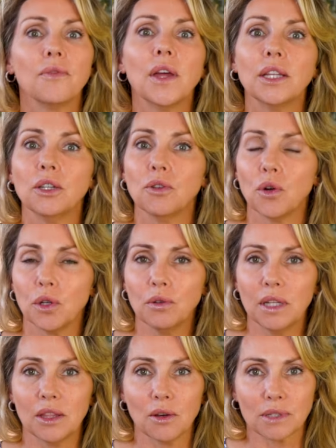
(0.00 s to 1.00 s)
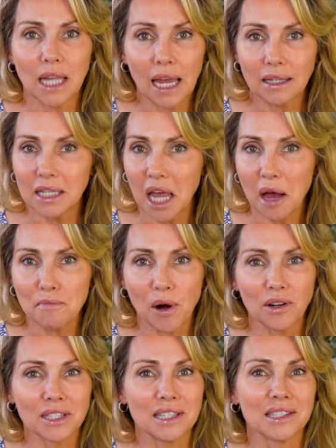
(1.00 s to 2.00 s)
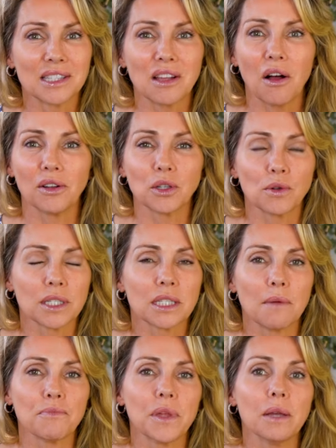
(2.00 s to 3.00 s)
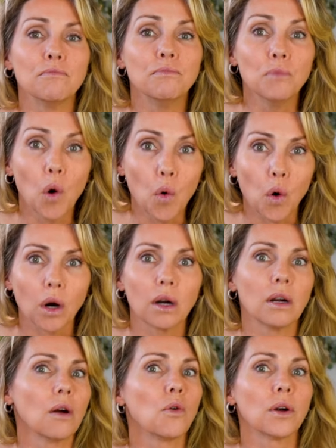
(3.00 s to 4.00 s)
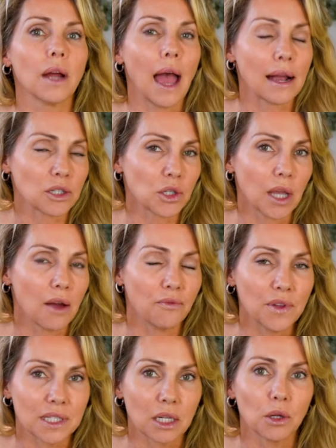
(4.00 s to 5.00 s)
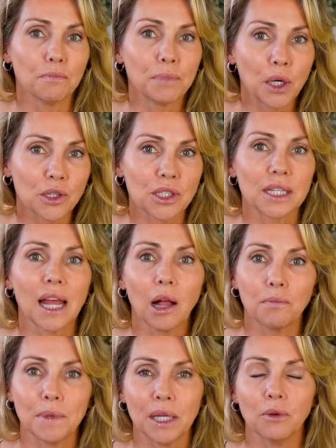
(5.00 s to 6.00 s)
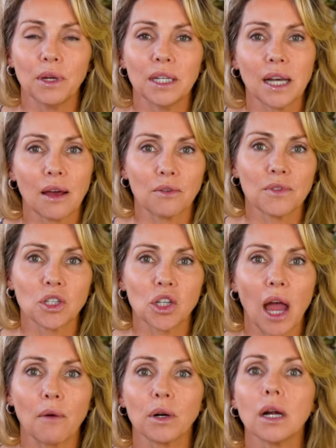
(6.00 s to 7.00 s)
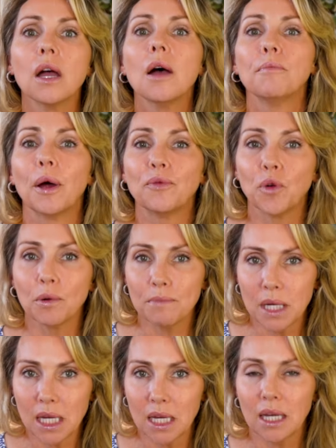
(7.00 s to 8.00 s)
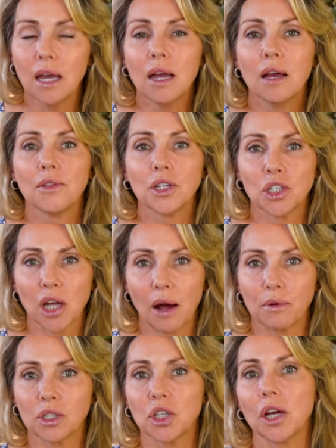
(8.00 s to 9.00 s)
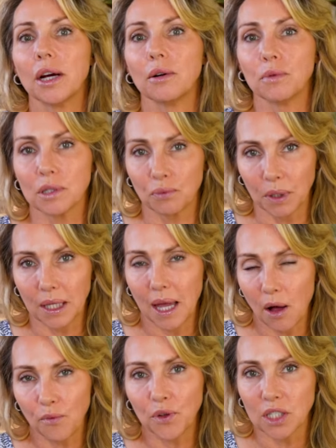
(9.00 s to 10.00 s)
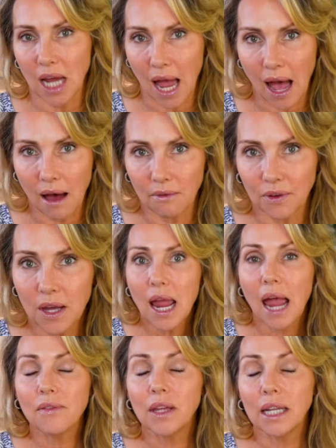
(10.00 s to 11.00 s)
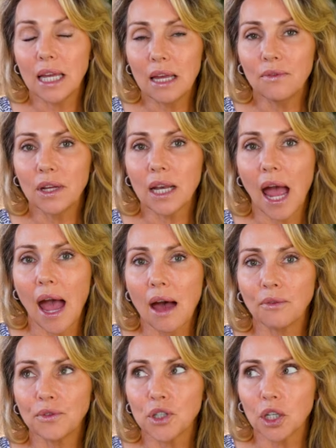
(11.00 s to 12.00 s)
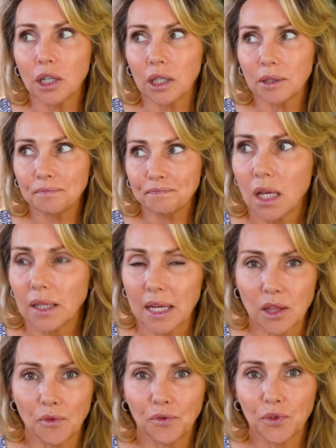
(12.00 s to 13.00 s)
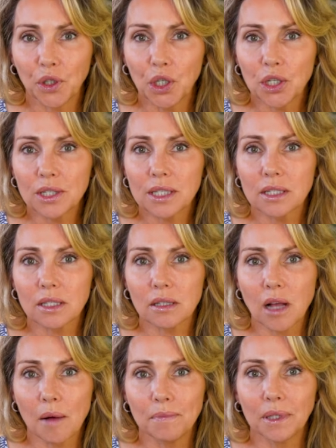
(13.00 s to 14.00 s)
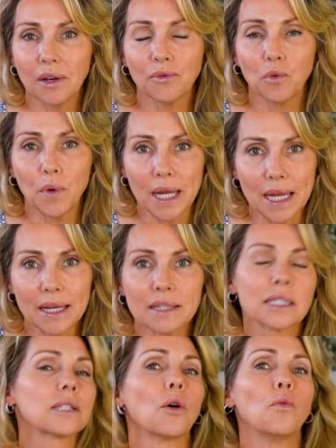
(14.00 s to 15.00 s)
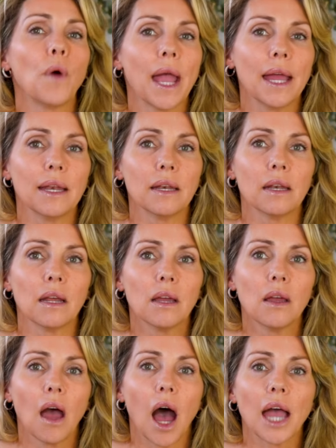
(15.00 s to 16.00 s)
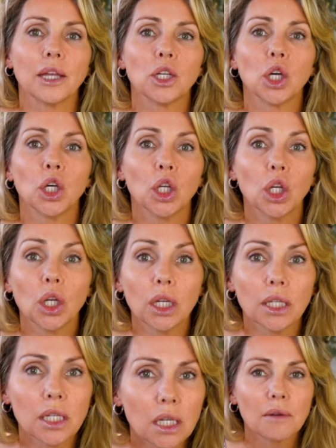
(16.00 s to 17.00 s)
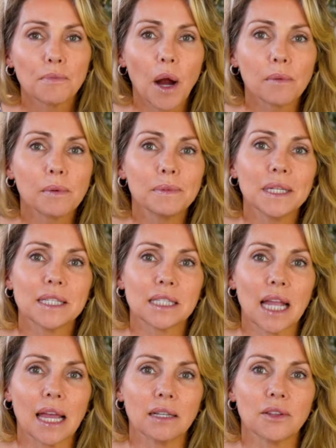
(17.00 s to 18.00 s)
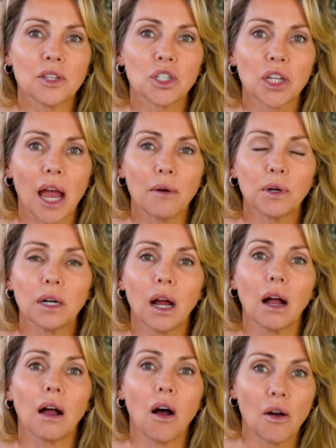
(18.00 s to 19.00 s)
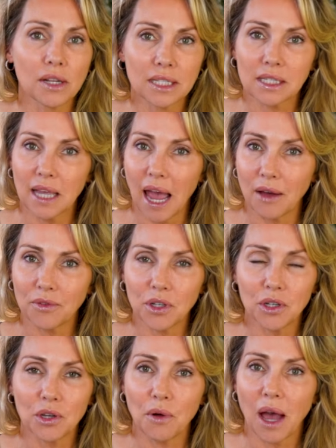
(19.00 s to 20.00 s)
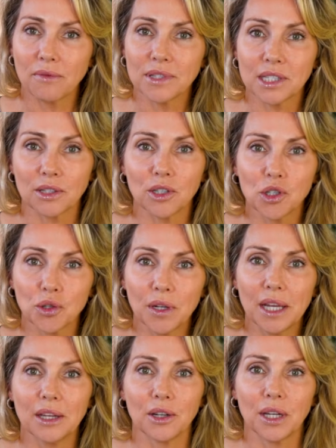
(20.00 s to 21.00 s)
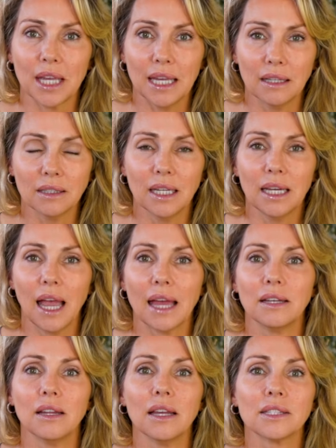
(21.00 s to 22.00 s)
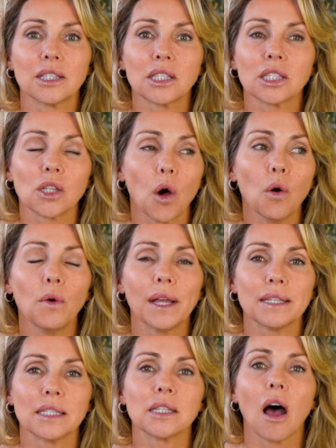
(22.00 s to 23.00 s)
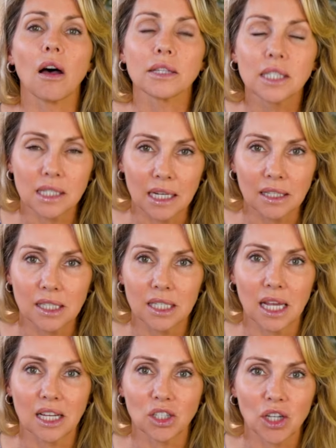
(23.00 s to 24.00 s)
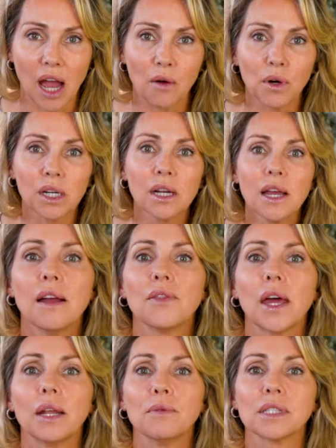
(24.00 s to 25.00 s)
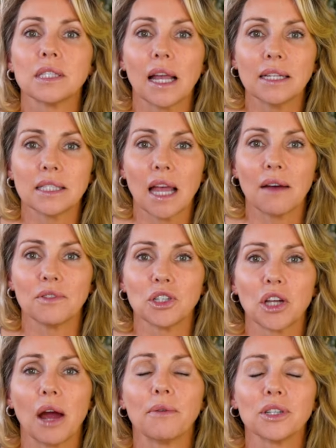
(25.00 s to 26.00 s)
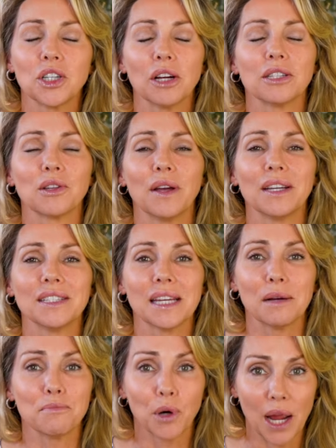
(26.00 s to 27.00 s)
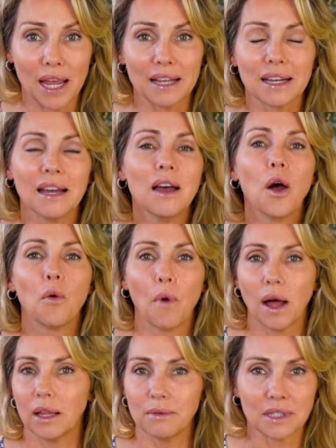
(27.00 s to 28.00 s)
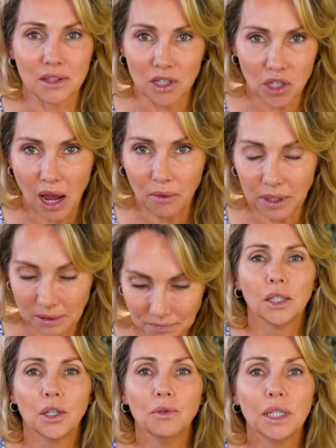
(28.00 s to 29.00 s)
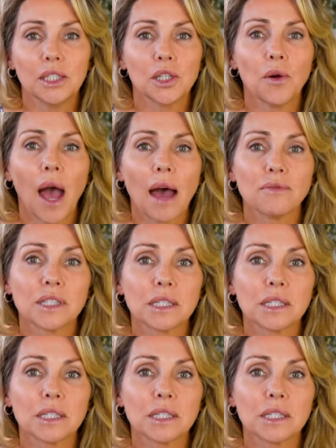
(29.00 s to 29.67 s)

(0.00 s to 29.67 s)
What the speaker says: then you need those handicap bars installed or something more, or actually a physical person helping you in and out of the shower. But for me, the shower chair was really helpful to have. And then even after like the first couple of weeks when I could probably stand in the shower, honestly, after you have surgery, you're healing and it's so exhausting to take a shower that it was nice to have the shower chair so I could take a break while I was in the shower. You need to have